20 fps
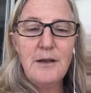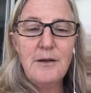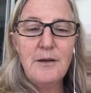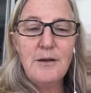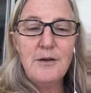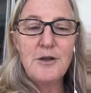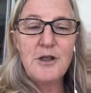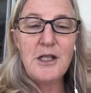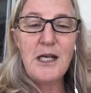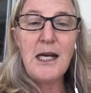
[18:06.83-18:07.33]

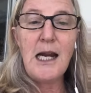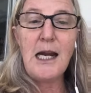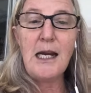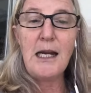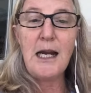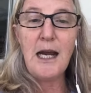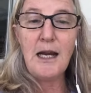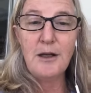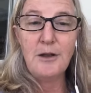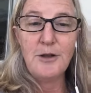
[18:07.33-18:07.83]

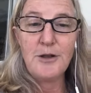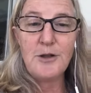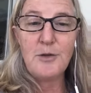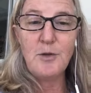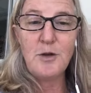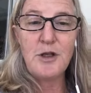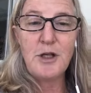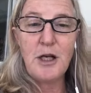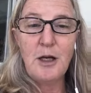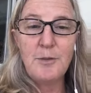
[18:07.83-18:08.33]
stinging nettles,
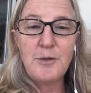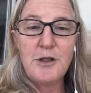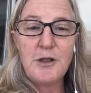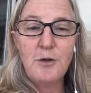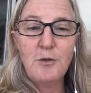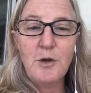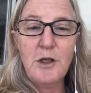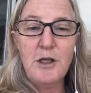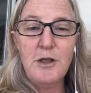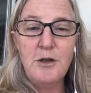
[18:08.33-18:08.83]
which helps
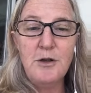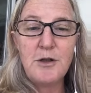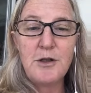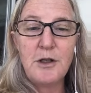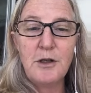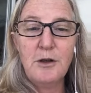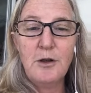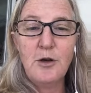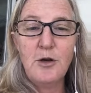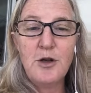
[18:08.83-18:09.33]
to reduce
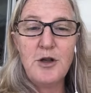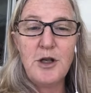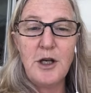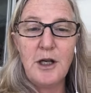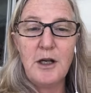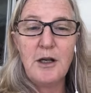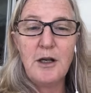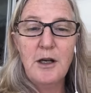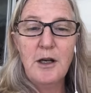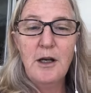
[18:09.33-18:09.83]

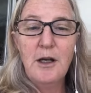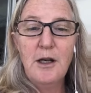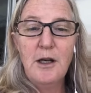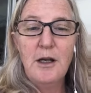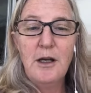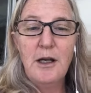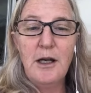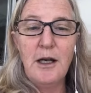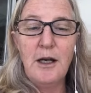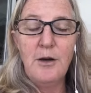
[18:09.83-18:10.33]
allergic
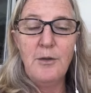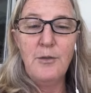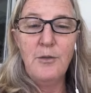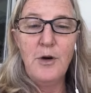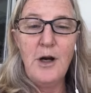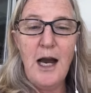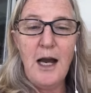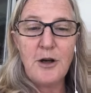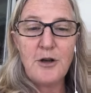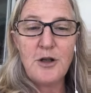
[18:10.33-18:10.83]

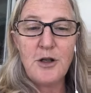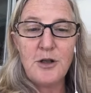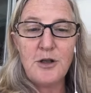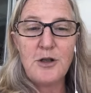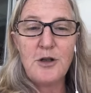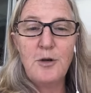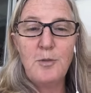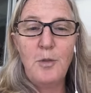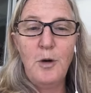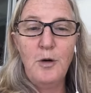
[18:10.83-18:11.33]
reactions.
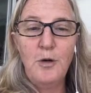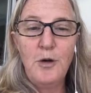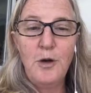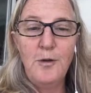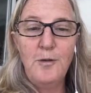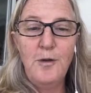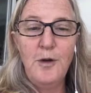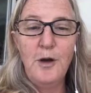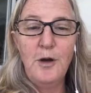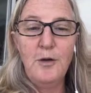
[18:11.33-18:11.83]
So both
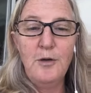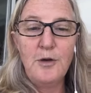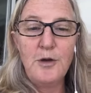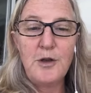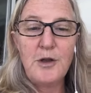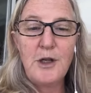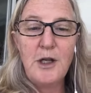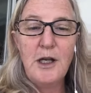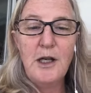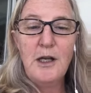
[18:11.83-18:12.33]
of
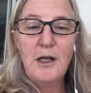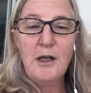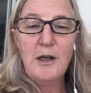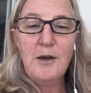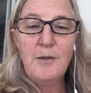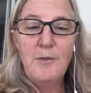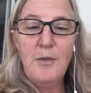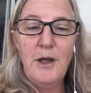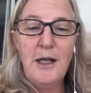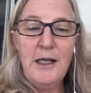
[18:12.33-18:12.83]
those
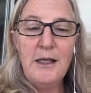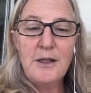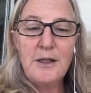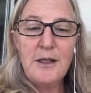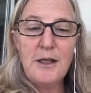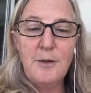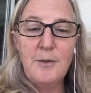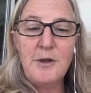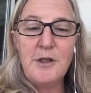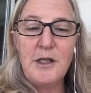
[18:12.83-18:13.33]
plant
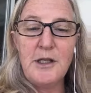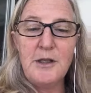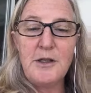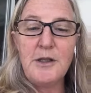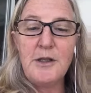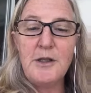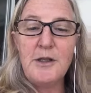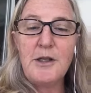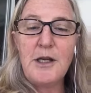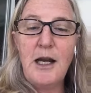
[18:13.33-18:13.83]

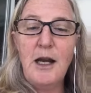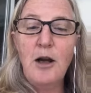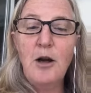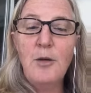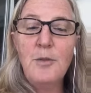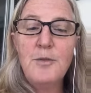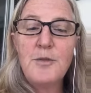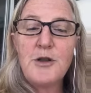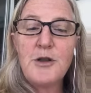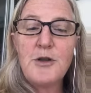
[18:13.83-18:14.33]
substances
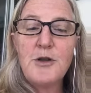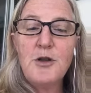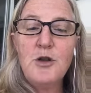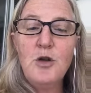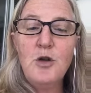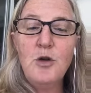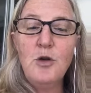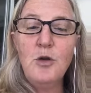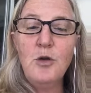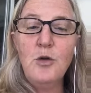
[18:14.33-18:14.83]
helps
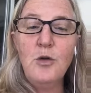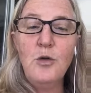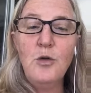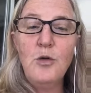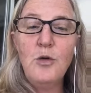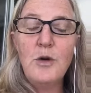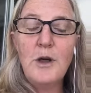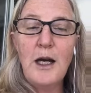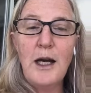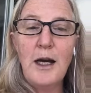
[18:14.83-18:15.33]

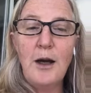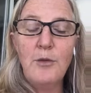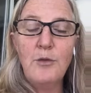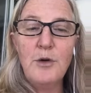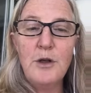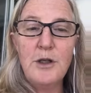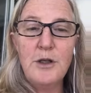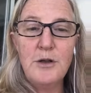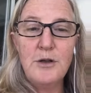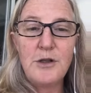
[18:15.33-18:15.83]
to
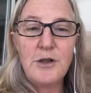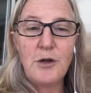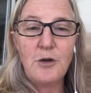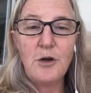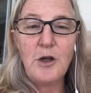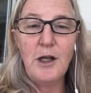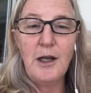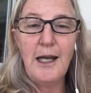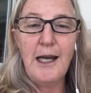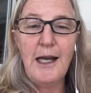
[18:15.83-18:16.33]
reduce
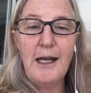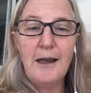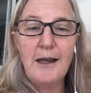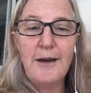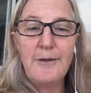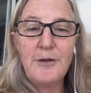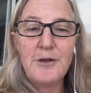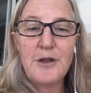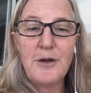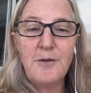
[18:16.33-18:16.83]
circulating
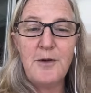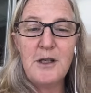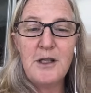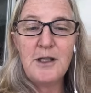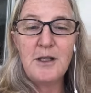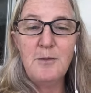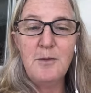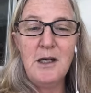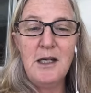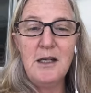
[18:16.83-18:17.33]
levels of
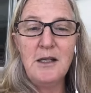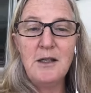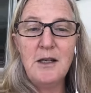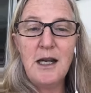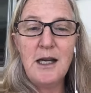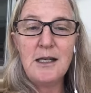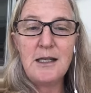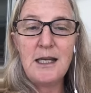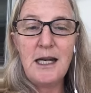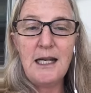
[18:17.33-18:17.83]
histamine
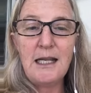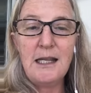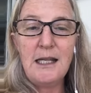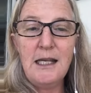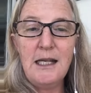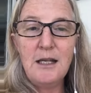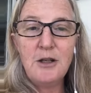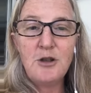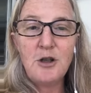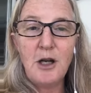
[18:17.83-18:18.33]
and take
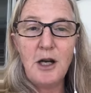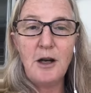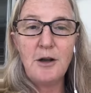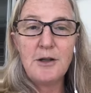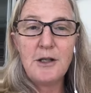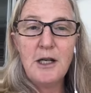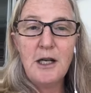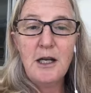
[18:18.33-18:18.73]
the itch out.